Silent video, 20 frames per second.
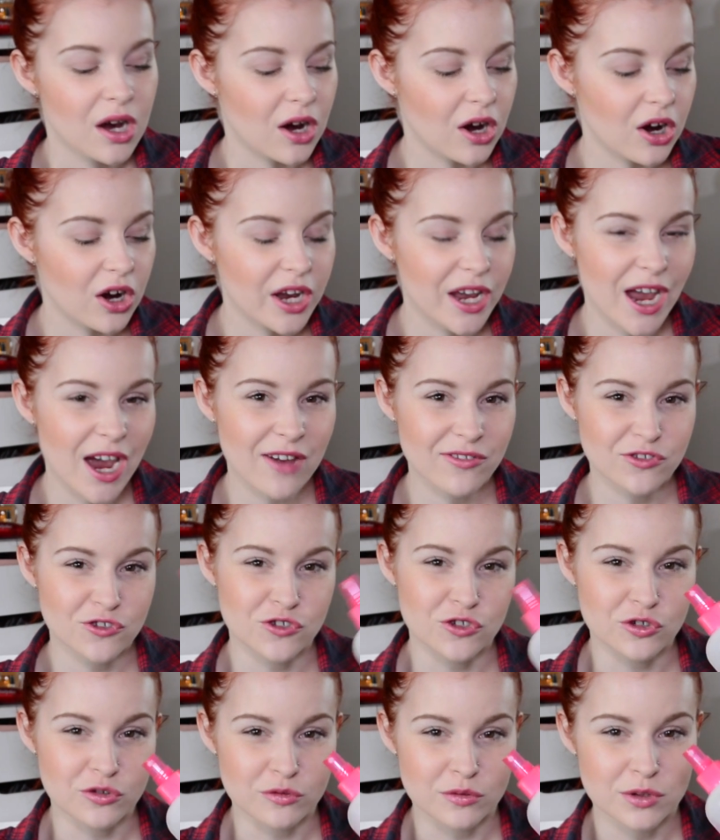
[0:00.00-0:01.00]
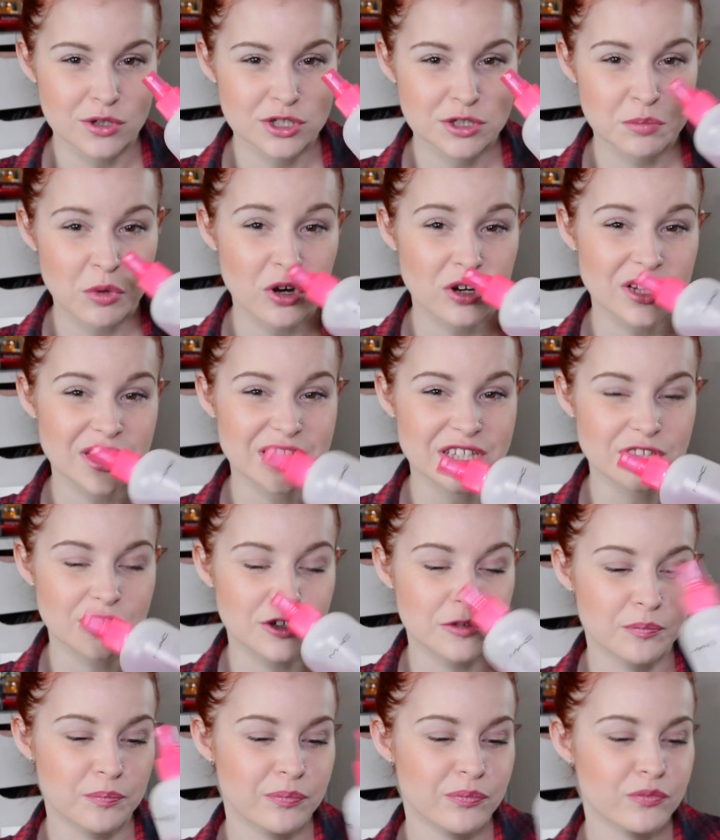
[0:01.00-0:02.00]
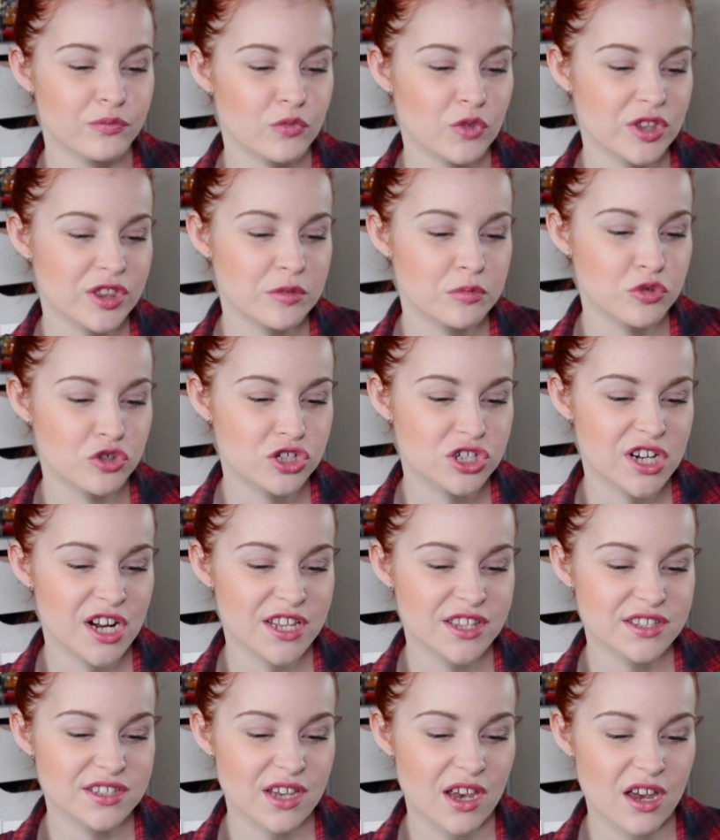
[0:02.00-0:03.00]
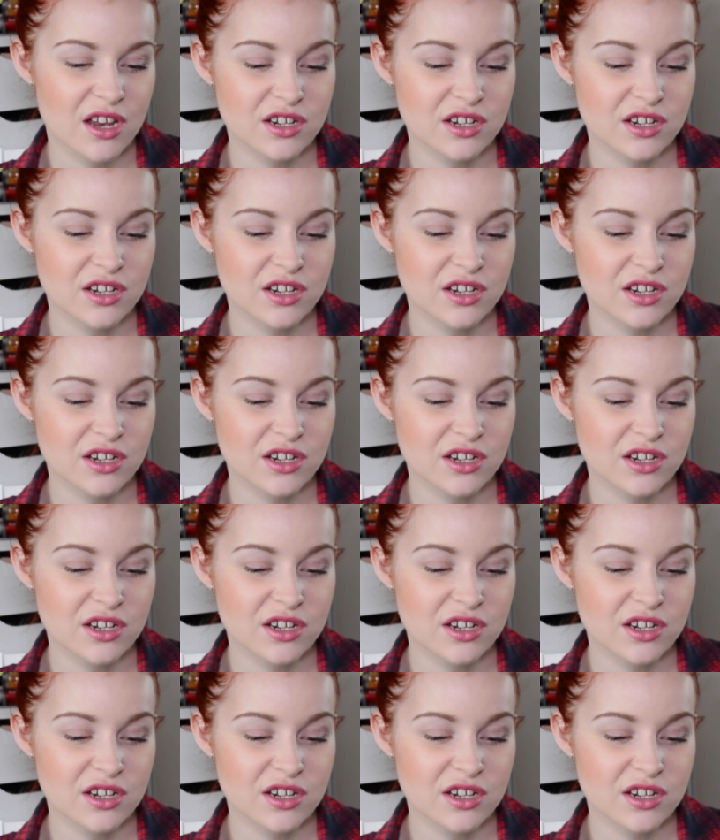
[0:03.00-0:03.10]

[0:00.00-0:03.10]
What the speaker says: I have to spot clean them with the brush cleanser.